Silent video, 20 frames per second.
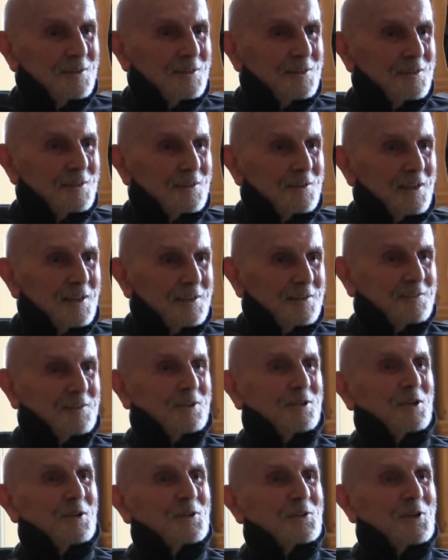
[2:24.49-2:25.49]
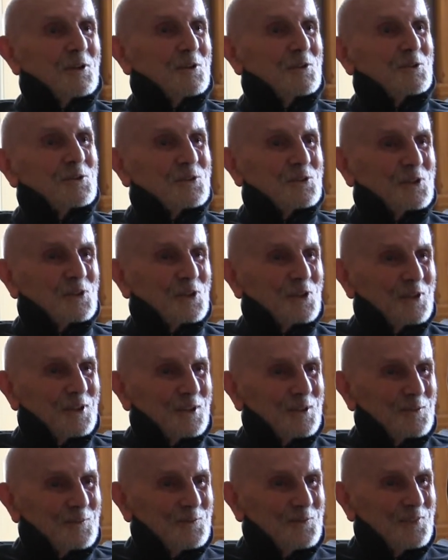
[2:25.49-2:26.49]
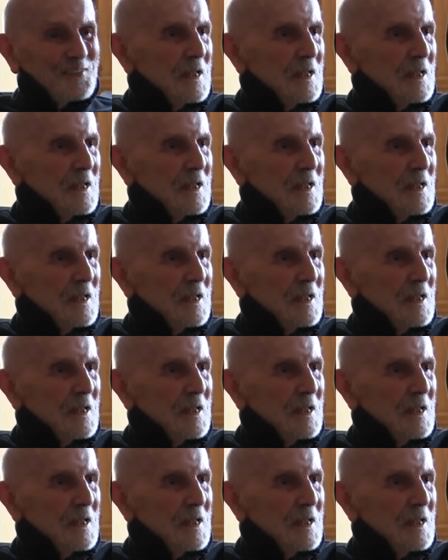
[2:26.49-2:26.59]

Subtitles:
Your legs are too short."